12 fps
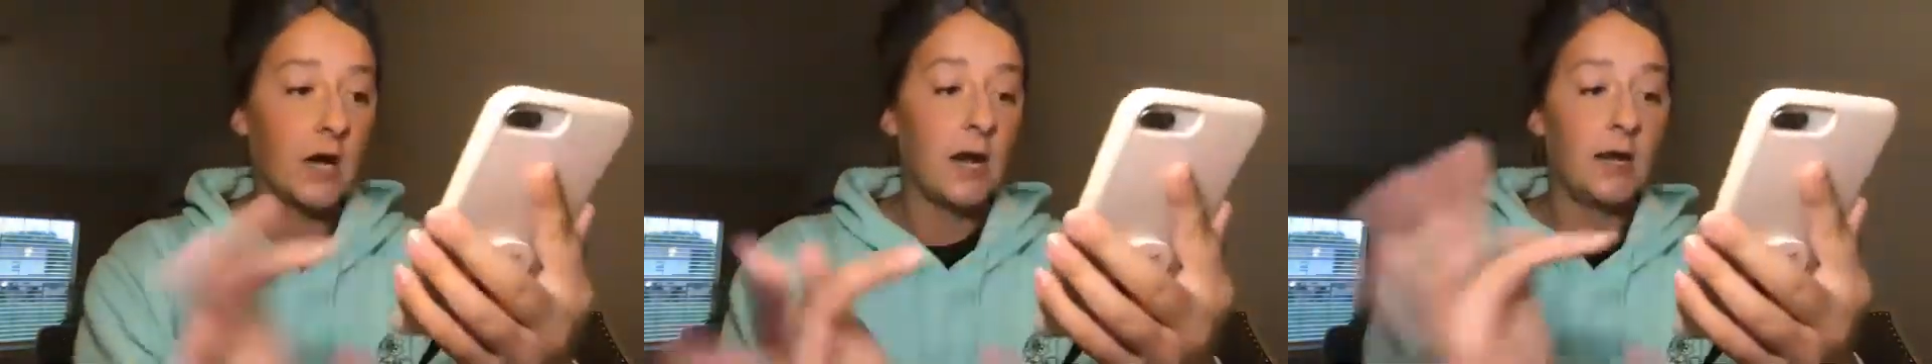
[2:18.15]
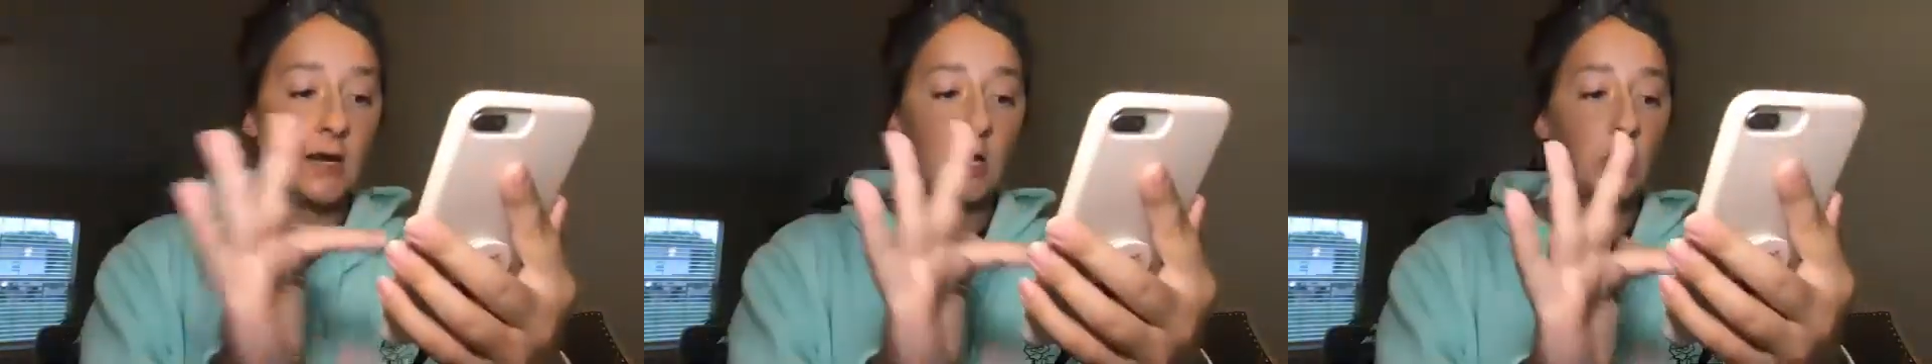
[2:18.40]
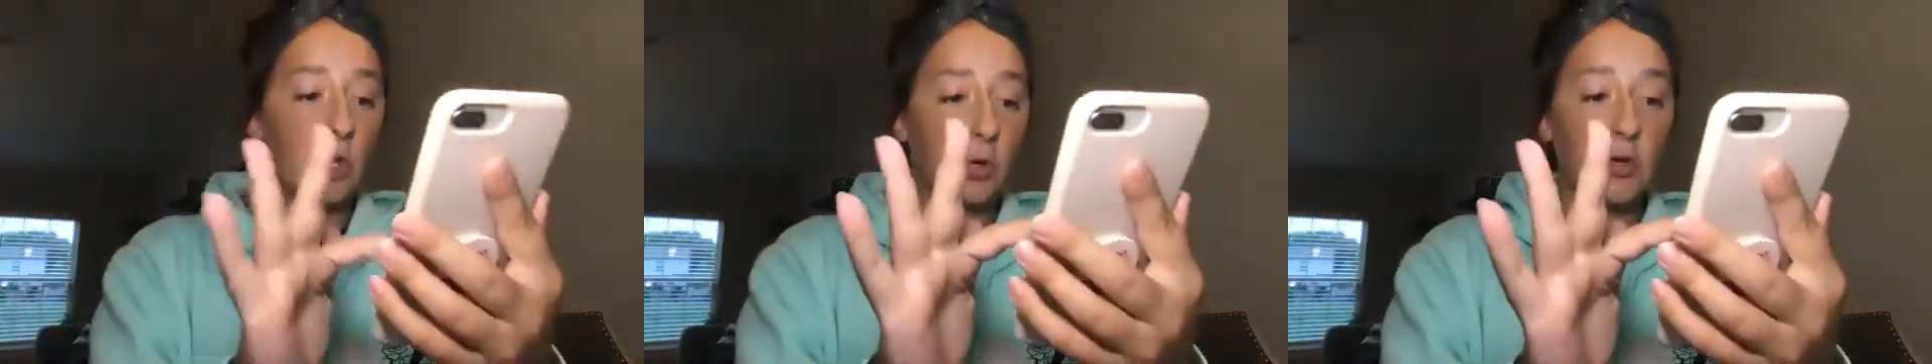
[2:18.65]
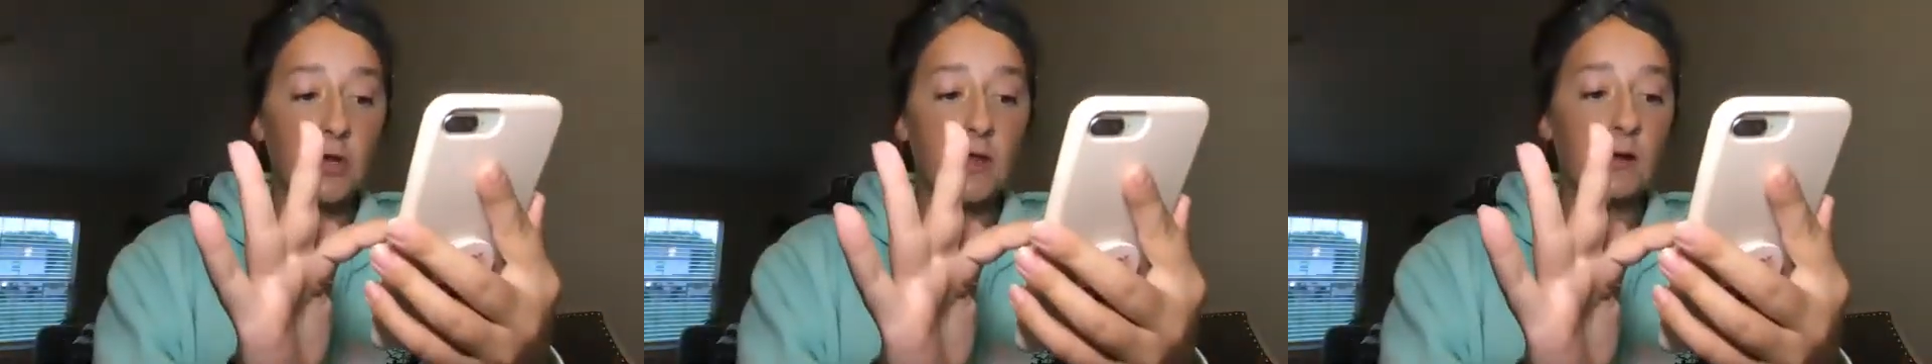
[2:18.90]
and I'll go
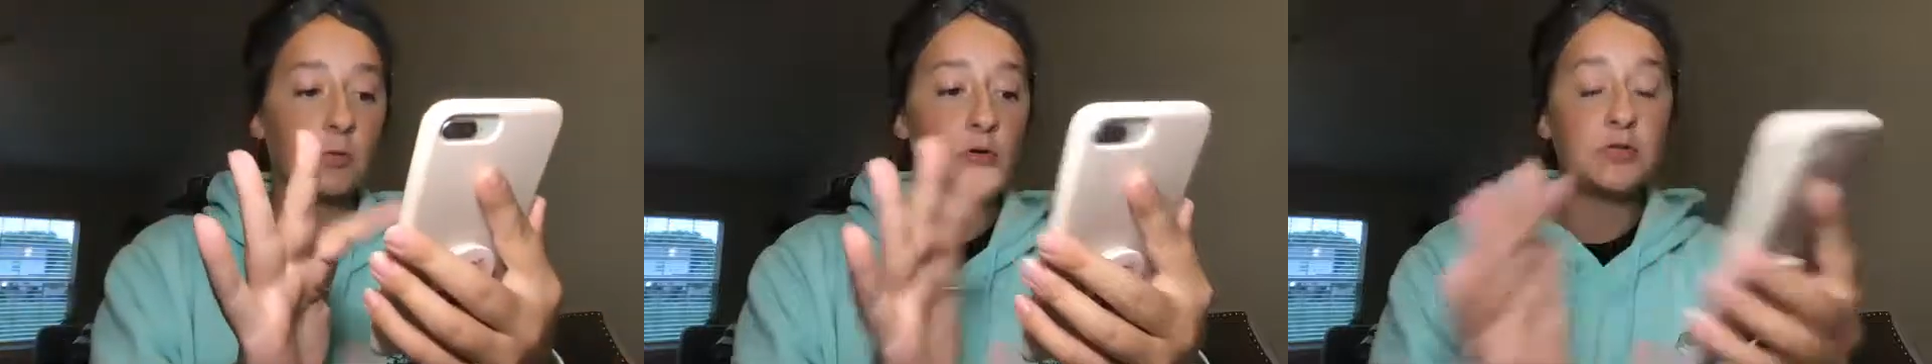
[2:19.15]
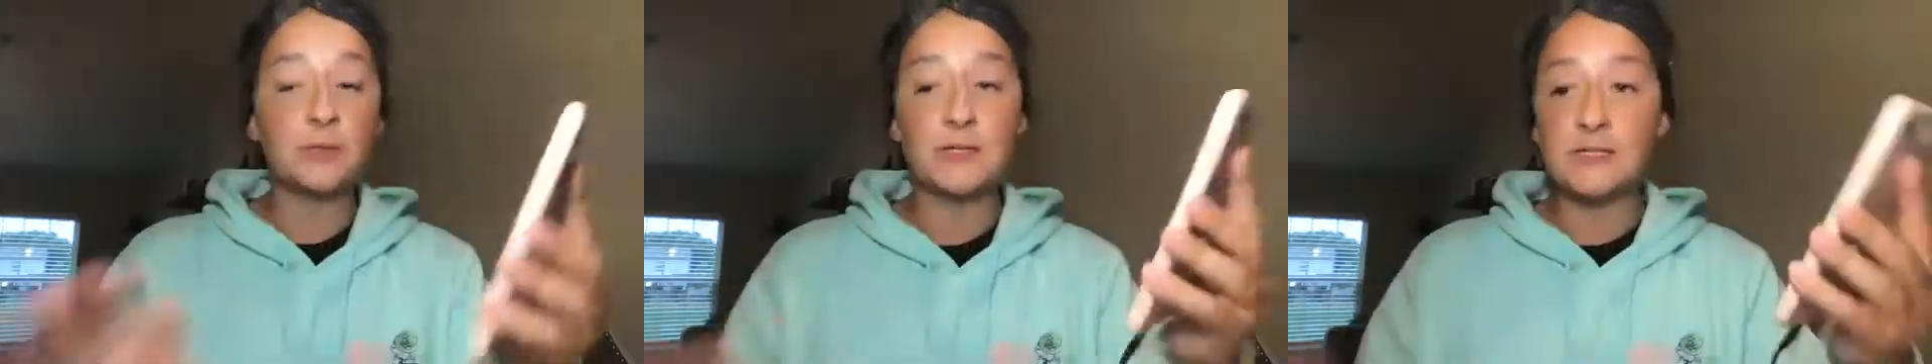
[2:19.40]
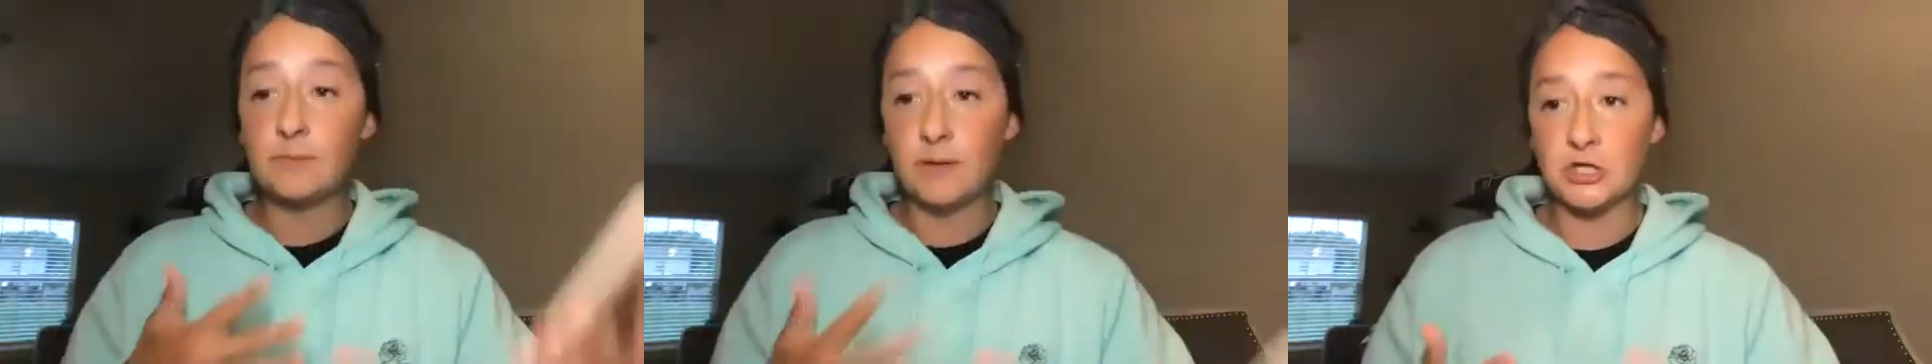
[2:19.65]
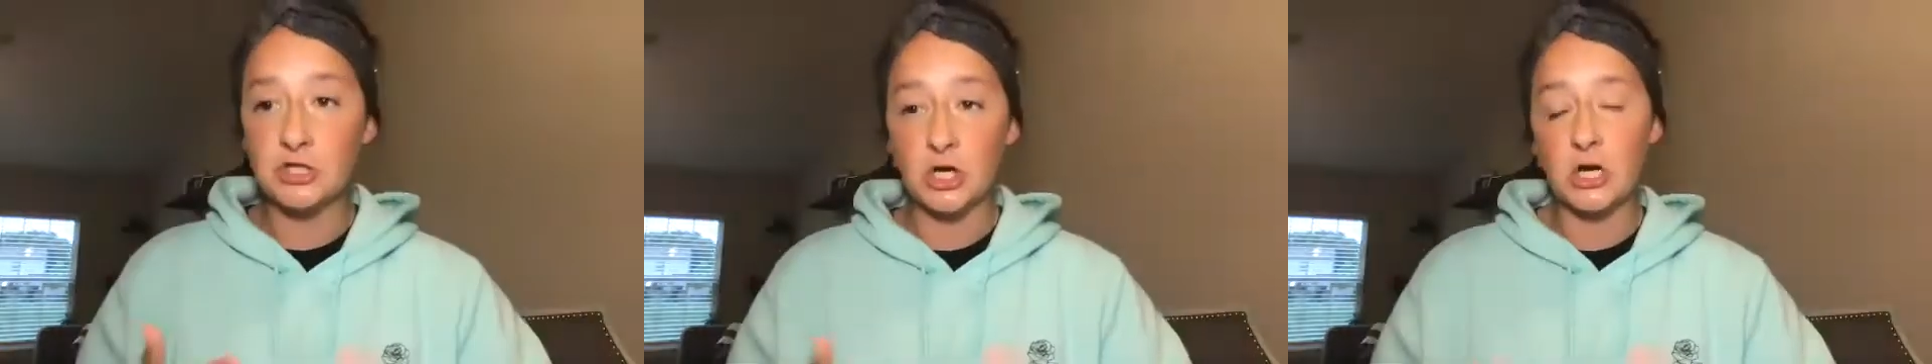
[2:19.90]
to their most recent
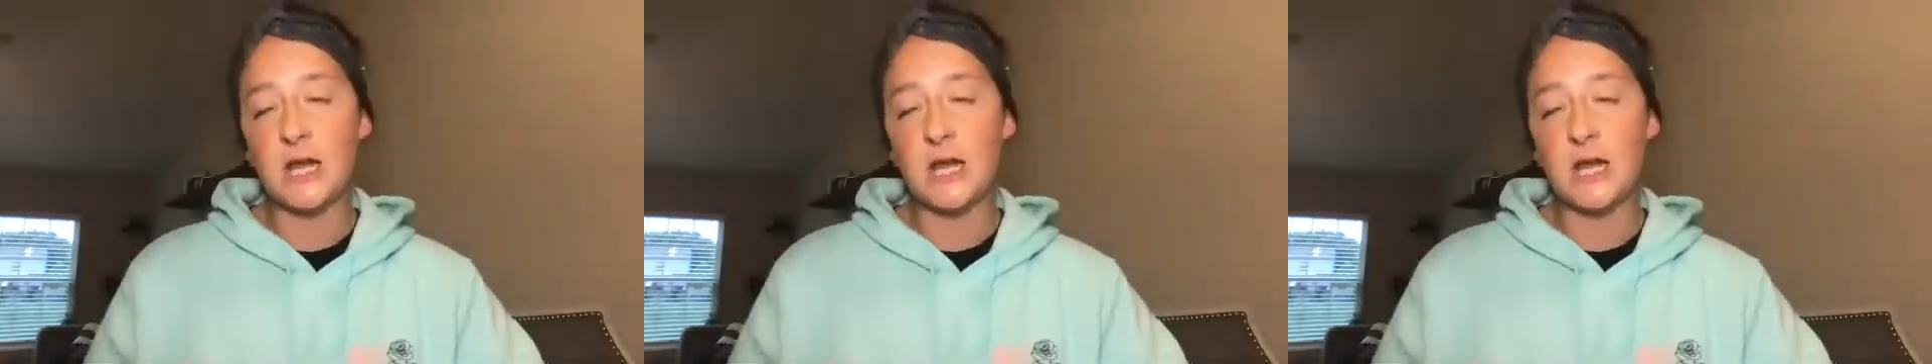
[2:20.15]
picture.